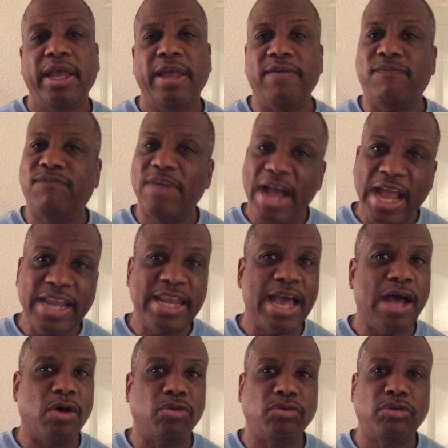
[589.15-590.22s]
and find
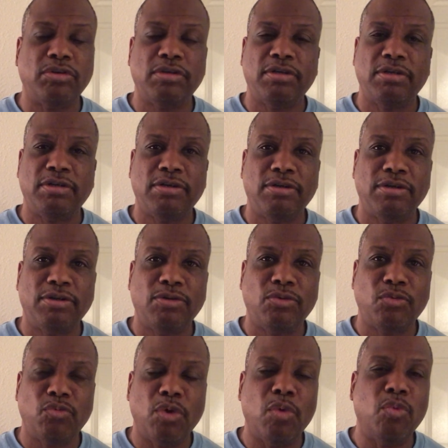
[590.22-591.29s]
out
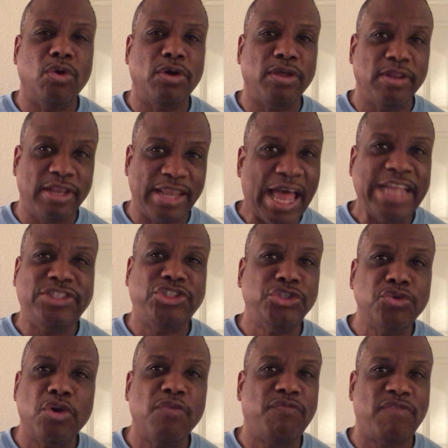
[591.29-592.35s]
what will light
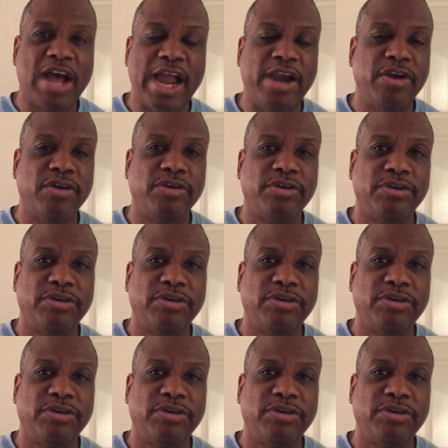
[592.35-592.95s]
you on fire.